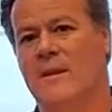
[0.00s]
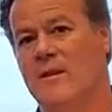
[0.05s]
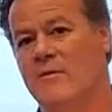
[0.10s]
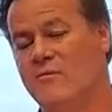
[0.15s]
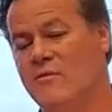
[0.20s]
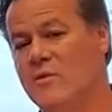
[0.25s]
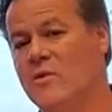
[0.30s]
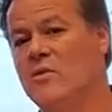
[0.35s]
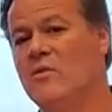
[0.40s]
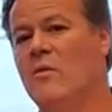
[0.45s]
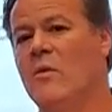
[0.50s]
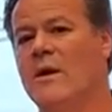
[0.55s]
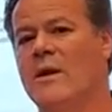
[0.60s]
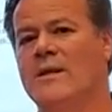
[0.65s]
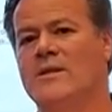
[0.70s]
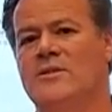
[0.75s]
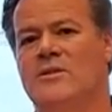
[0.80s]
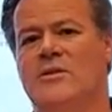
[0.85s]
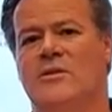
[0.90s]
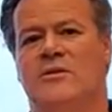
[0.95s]
If you
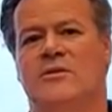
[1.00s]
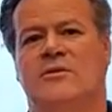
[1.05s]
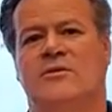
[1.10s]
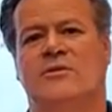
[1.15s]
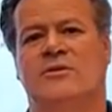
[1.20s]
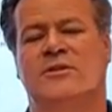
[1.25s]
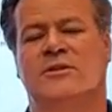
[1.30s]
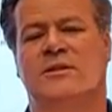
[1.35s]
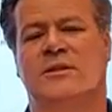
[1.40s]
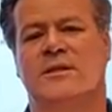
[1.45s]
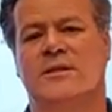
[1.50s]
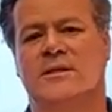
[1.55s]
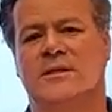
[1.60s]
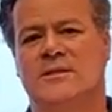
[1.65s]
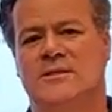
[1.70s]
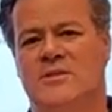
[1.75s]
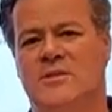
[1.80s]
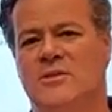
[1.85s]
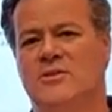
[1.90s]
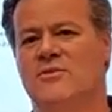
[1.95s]
want to choose
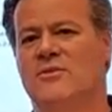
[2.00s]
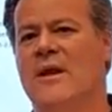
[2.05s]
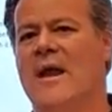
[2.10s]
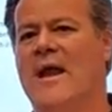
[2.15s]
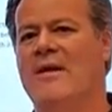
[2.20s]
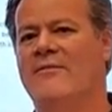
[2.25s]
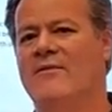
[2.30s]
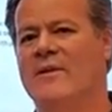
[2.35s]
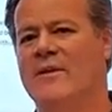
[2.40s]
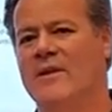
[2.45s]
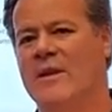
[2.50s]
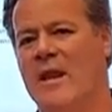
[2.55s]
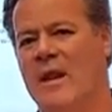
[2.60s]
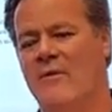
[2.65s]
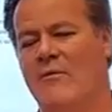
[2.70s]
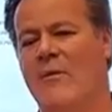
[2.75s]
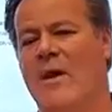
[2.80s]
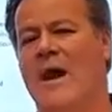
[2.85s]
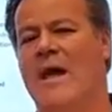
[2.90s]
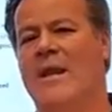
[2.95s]
to drive it,
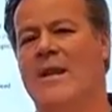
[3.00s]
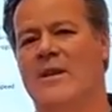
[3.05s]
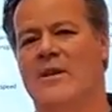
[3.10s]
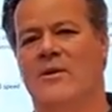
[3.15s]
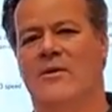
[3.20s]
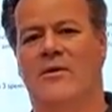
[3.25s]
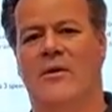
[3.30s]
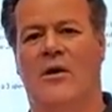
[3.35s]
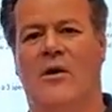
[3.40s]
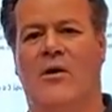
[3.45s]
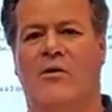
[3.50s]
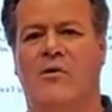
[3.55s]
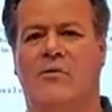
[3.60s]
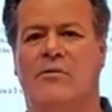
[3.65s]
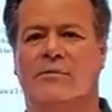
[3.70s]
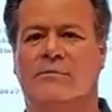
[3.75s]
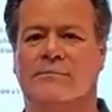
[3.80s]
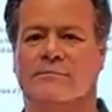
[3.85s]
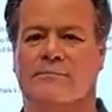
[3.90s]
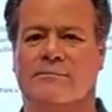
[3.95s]
ride at your
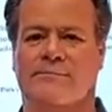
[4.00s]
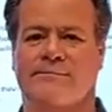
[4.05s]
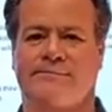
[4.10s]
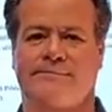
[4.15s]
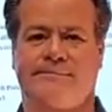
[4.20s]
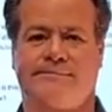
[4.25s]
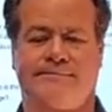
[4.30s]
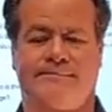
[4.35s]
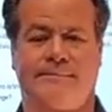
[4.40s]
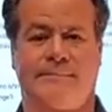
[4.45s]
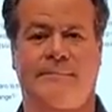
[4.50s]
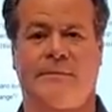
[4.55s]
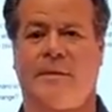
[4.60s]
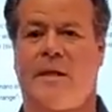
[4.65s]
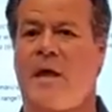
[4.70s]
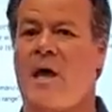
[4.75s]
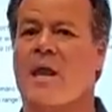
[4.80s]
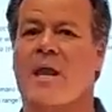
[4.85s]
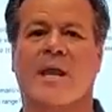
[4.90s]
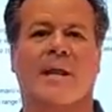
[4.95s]
own
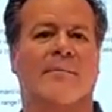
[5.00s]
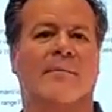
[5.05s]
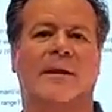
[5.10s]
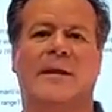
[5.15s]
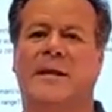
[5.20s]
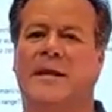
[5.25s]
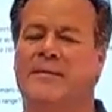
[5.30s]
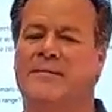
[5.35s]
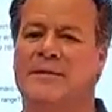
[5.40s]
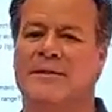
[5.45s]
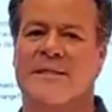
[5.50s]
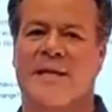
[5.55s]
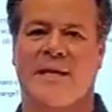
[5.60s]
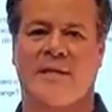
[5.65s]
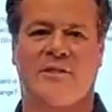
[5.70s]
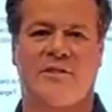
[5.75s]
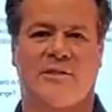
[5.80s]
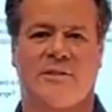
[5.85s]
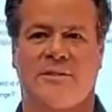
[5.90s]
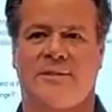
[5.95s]
unlimited
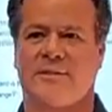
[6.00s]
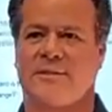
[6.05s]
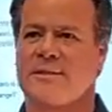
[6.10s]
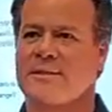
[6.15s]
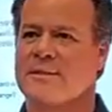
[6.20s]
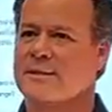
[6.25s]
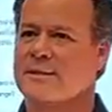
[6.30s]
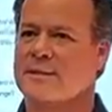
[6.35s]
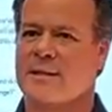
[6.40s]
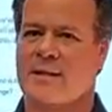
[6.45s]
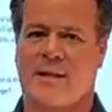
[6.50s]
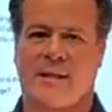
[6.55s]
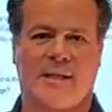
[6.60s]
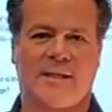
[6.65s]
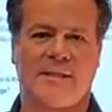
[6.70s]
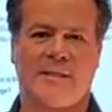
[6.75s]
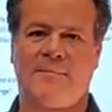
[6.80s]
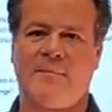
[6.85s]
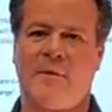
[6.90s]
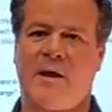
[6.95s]
limitations,
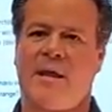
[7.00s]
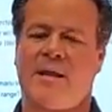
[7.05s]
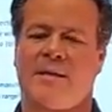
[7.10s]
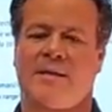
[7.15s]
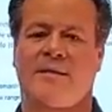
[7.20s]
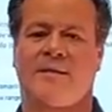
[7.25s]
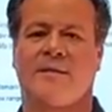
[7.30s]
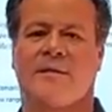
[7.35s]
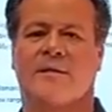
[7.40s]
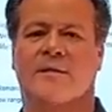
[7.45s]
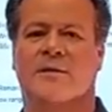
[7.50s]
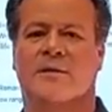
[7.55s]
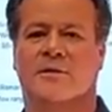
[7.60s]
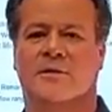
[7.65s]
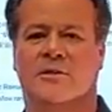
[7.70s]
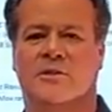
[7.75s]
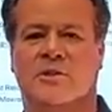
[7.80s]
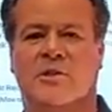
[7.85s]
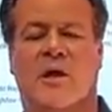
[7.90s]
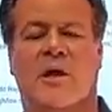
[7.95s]
click the button,
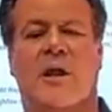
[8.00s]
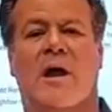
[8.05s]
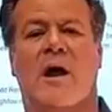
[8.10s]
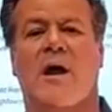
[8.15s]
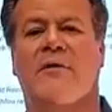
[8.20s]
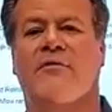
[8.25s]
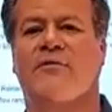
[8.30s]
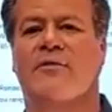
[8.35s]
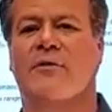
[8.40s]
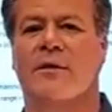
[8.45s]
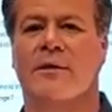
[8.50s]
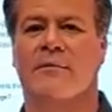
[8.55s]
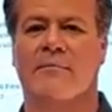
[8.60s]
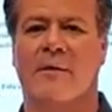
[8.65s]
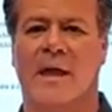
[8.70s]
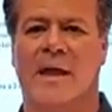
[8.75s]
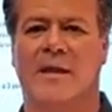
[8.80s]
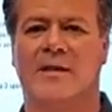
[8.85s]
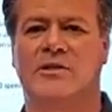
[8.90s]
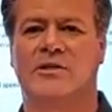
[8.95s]
shut off the
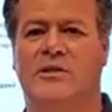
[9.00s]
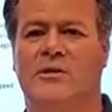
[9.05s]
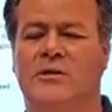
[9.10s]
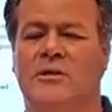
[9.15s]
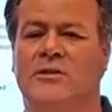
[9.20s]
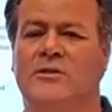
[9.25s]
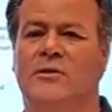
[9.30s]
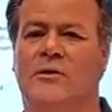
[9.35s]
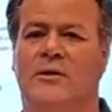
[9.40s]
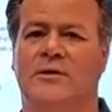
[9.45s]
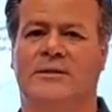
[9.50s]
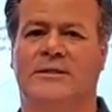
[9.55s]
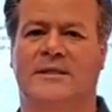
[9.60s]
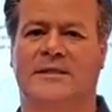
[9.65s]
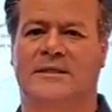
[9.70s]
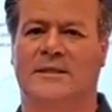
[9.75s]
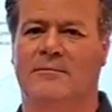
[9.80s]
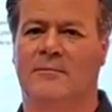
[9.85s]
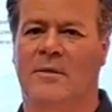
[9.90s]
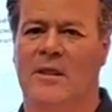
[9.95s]
manager control
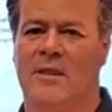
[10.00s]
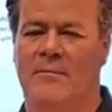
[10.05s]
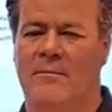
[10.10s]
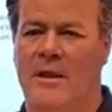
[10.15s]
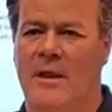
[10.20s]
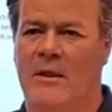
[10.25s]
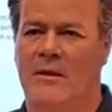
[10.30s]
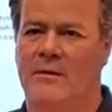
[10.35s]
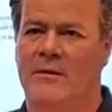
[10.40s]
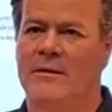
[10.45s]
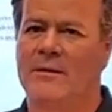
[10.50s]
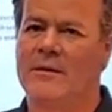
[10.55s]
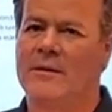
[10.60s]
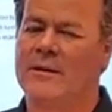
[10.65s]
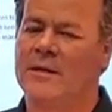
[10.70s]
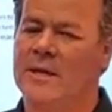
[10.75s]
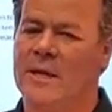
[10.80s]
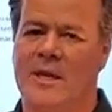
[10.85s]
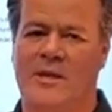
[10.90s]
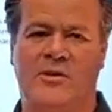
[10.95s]
system on the belt,
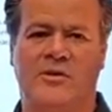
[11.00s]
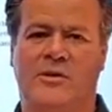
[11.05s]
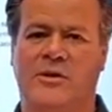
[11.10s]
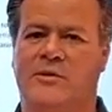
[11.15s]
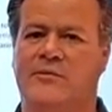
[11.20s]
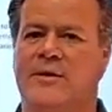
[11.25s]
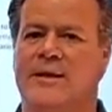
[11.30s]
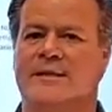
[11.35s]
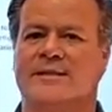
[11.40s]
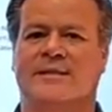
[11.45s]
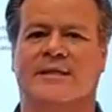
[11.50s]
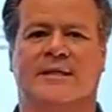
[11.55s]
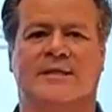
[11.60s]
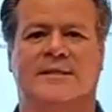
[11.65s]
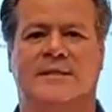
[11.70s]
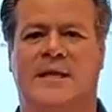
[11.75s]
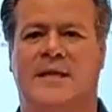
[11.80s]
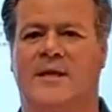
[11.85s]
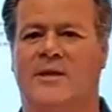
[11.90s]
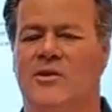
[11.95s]
and you can race this
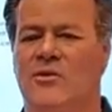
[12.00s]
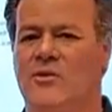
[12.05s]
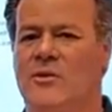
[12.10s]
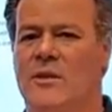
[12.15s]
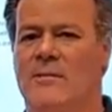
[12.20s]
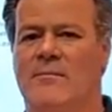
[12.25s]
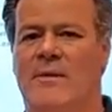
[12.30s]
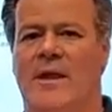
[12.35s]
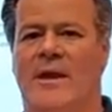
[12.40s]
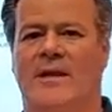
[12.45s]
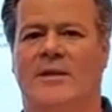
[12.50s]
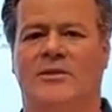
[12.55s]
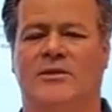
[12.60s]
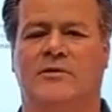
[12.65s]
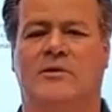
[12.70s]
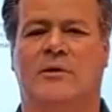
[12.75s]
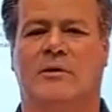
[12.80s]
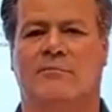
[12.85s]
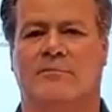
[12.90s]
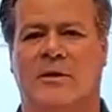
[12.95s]
thing and you can manage
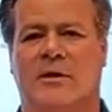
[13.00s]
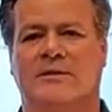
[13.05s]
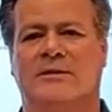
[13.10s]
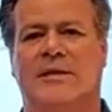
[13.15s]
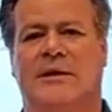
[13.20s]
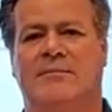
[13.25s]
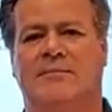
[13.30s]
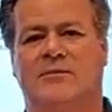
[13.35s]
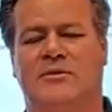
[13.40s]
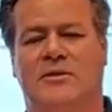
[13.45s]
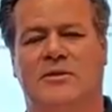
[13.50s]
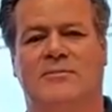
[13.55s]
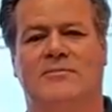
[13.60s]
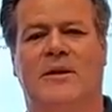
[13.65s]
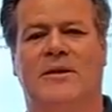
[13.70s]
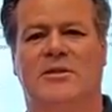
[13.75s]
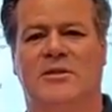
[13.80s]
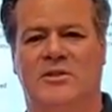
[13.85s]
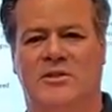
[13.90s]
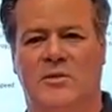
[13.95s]
your own belt temperature as
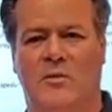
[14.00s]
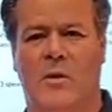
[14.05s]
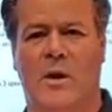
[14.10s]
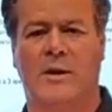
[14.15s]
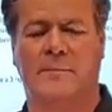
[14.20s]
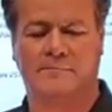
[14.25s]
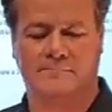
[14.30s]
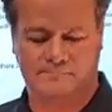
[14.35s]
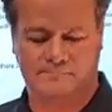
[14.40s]
much as you want.